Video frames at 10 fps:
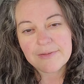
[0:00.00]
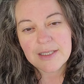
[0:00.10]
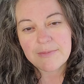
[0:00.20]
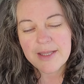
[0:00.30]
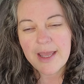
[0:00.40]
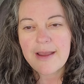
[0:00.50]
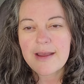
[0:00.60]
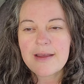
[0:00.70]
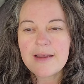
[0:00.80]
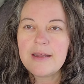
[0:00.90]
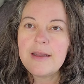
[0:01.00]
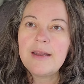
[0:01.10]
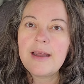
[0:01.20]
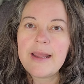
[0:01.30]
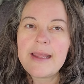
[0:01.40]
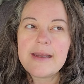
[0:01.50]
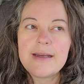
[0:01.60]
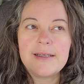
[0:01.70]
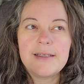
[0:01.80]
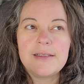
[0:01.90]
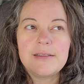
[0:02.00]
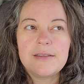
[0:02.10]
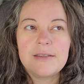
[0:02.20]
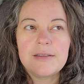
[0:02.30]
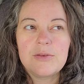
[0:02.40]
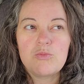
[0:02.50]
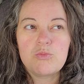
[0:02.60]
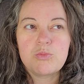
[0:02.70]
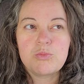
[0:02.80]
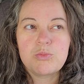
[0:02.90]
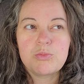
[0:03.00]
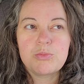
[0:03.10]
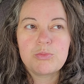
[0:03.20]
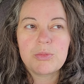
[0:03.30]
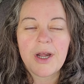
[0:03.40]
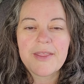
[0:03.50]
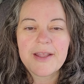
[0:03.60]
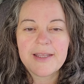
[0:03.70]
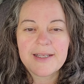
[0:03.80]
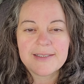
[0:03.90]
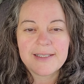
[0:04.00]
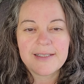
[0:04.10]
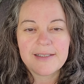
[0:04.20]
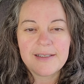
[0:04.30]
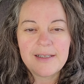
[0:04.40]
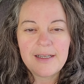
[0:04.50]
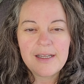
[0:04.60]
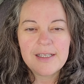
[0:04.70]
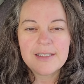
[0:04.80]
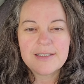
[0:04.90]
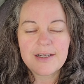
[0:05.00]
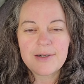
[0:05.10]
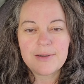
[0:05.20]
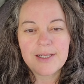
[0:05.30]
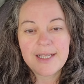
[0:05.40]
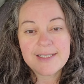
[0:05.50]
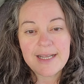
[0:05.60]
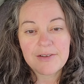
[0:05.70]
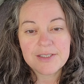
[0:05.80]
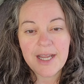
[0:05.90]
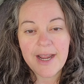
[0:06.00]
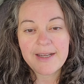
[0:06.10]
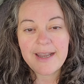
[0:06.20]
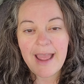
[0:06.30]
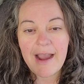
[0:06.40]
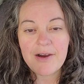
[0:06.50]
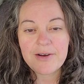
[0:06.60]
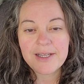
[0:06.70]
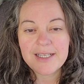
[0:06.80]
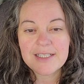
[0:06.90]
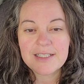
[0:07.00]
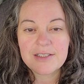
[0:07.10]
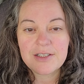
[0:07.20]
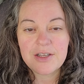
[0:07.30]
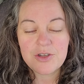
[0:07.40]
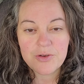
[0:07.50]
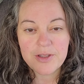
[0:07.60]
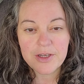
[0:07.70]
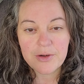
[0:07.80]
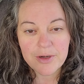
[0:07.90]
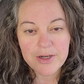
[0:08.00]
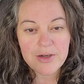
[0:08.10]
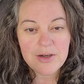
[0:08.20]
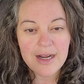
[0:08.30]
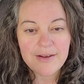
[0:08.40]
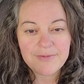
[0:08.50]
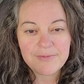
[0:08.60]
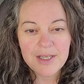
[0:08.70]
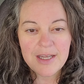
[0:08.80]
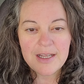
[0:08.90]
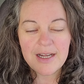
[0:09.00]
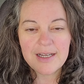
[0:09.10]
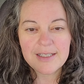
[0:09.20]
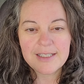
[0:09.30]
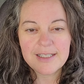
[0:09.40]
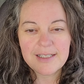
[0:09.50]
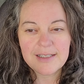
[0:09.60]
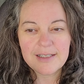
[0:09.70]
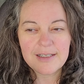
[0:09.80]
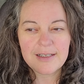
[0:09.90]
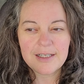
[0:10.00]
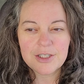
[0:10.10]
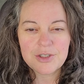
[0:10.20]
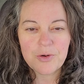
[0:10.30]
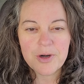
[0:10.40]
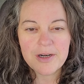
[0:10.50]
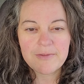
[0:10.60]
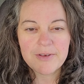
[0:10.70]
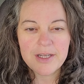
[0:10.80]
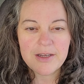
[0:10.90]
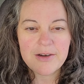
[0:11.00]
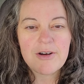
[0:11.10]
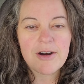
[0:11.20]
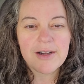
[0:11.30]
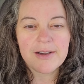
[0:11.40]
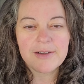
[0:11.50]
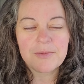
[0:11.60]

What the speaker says: some of that, and I think that's it. So he's outside now. He's doing the grill. I did a short video on